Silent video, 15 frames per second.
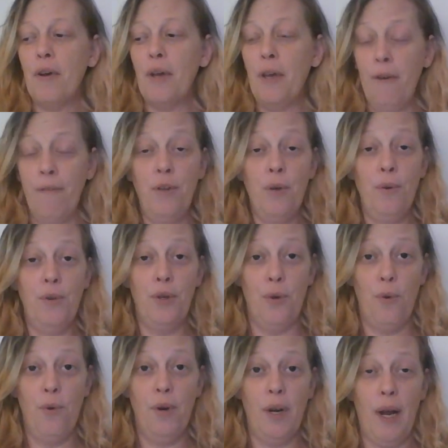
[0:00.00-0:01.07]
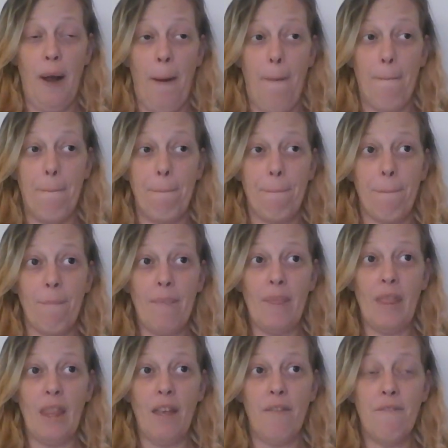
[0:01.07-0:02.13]
If you do,
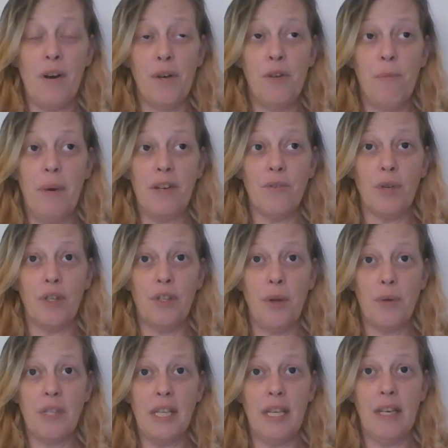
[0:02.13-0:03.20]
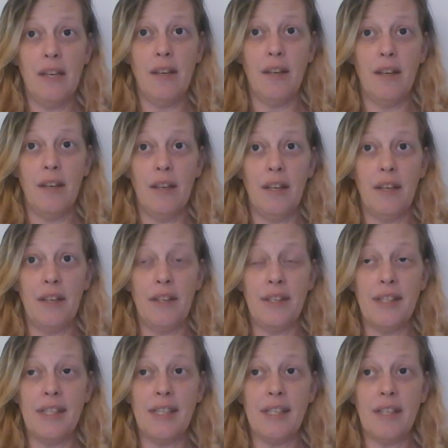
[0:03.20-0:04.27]
volumetric dosing
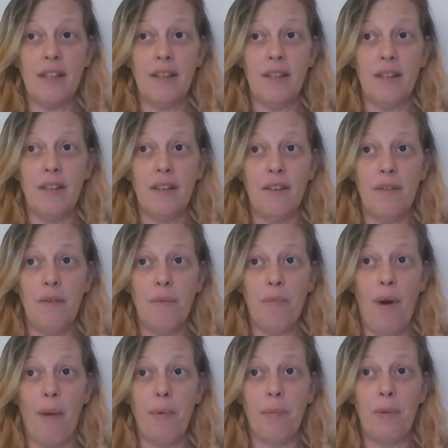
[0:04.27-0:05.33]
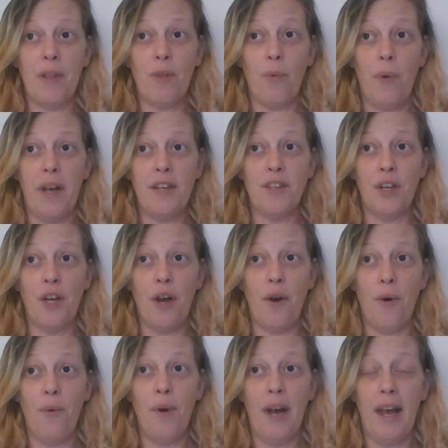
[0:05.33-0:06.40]
is probably the way to
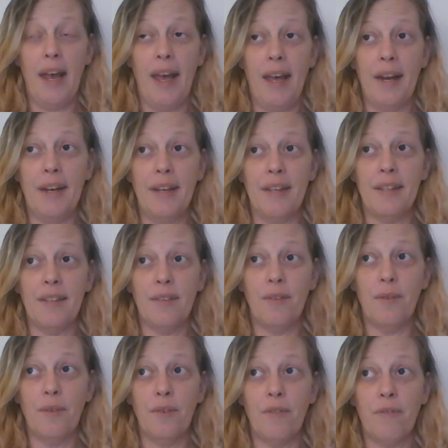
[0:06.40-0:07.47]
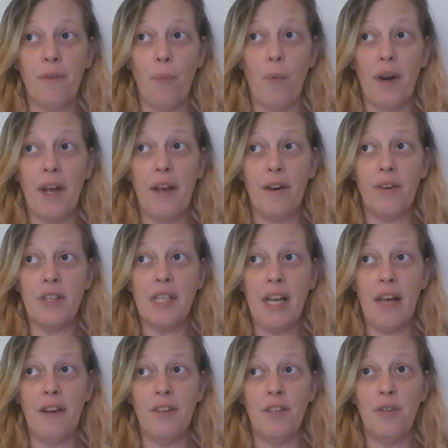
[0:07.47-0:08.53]
go. And from what I
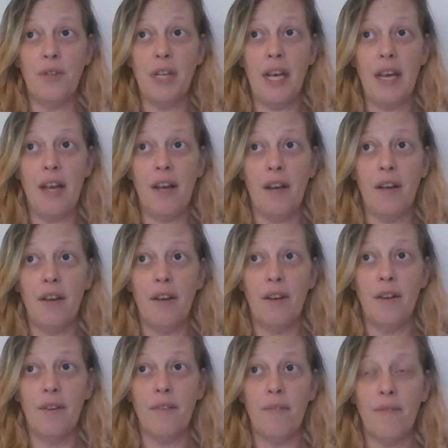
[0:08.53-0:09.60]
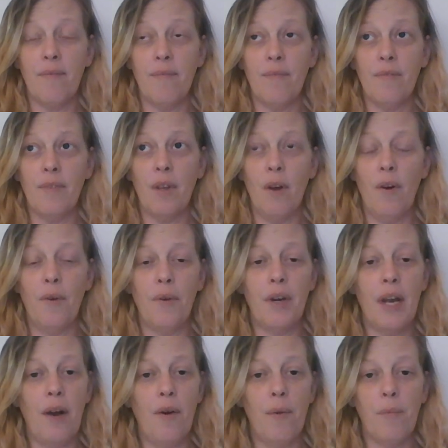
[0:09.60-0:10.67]
understand, you take, oh,
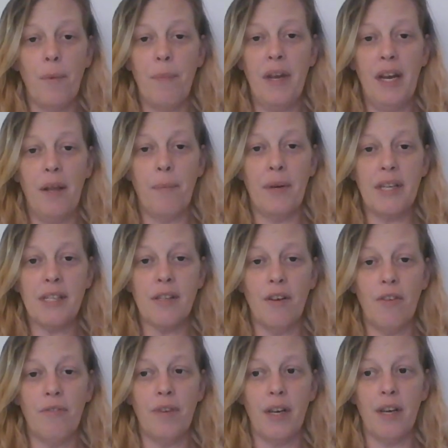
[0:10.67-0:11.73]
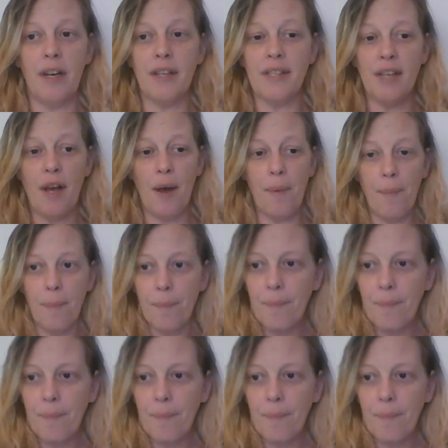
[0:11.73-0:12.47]
now I'm repeating myself. I gotta stop.